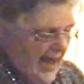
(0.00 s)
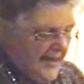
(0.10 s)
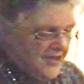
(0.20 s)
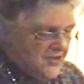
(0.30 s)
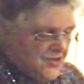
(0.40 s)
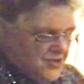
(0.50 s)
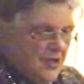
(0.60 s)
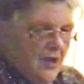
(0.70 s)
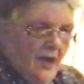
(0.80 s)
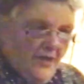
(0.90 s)
And
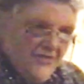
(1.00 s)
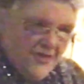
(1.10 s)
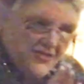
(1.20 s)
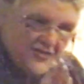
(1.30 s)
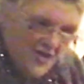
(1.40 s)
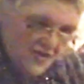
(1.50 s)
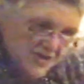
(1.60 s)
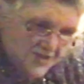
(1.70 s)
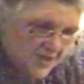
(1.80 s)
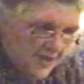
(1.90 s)
the
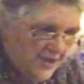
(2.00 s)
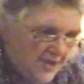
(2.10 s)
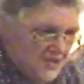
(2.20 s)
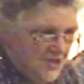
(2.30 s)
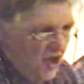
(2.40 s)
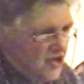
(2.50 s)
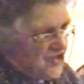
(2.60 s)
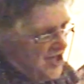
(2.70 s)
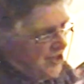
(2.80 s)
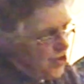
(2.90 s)
authority is not
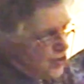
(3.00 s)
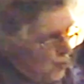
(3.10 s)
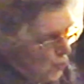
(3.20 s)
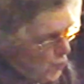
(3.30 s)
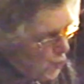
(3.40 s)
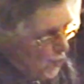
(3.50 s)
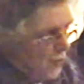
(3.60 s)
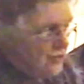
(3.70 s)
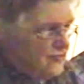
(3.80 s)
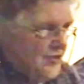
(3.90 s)
saying you
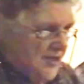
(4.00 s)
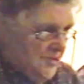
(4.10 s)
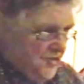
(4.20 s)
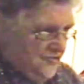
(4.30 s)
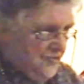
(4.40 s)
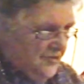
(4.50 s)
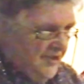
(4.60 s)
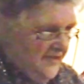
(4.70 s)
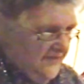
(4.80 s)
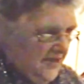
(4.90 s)

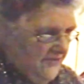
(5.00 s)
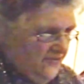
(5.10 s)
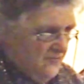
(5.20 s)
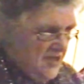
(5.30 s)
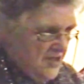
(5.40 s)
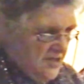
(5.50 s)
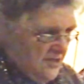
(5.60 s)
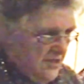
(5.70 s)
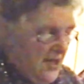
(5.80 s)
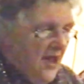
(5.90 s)
reconstruct the event for me.
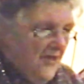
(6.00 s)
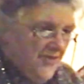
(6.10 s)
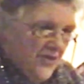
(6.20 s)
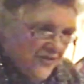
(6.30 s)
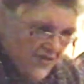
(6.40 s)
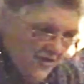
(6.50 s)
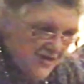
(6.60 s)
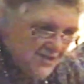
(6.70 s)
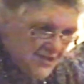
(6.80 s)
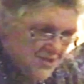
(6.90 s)
The
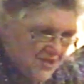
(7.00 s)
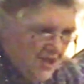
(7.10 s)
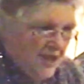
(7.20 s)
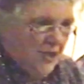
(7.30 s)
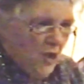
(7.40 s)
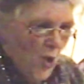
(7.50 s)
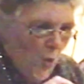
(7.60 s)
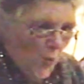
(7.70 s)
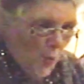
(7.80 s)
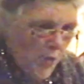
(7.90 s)
authority is saying
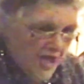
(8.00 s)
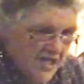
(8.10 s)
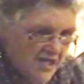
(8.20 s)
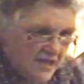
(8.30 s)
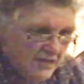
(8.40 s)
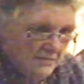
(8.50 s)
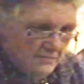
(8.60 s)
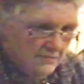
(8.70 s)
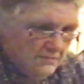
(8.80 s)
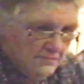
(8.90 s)
we
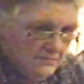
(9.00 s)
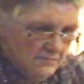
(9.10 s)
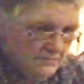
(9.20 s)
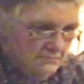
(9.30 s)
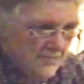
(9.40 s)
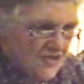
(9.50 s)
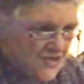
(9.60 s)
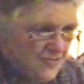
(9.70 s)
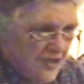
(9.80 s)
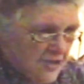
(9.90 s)

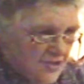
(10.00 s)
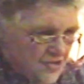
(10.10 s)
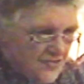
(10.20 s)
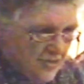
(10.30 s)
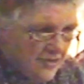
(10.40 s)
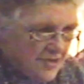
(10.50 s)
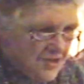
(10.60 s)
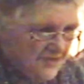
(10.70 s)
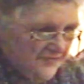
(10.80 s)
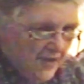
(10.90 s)
must reconstruct
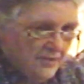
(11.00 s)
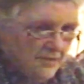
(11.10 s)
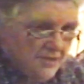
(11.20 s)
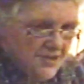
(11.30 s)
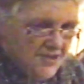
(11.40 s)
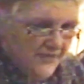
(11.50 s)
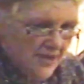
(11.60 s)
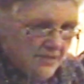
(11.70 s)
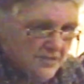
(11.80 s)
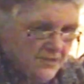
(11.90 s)
this
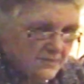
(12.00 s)
event.